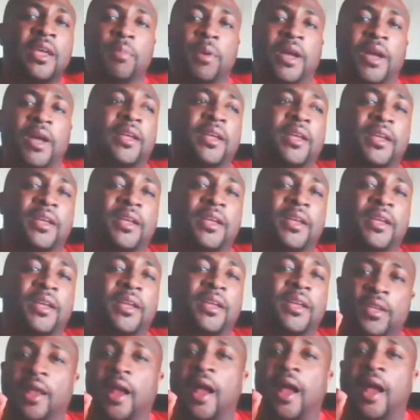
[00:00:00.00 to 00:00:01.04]
But
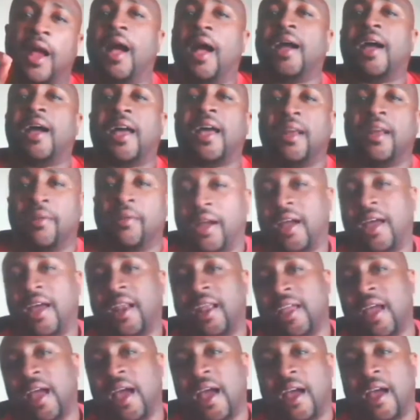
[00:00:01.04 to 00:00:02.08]
I
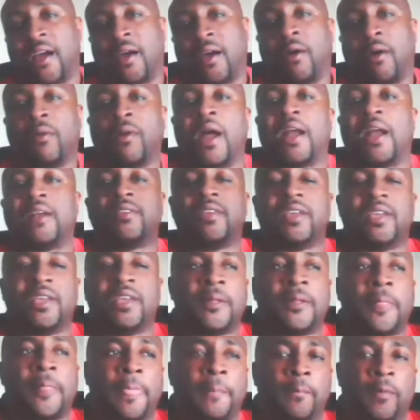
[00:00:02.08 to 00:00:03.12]
got a guy on our
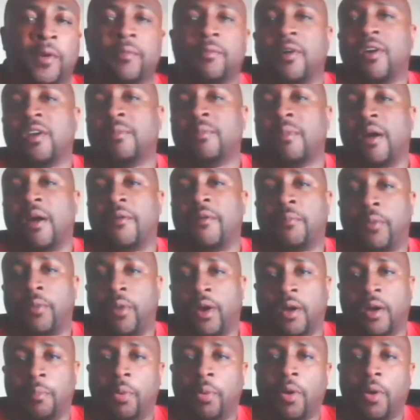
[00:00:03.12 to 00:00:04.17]
team, one of my
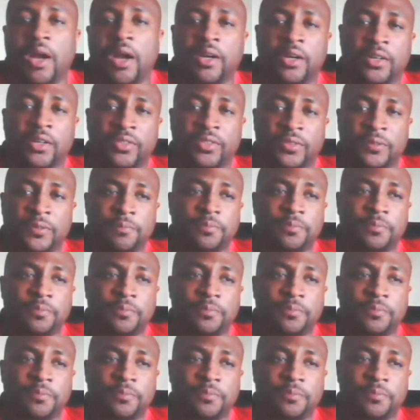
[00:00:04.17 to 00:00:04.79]
partners.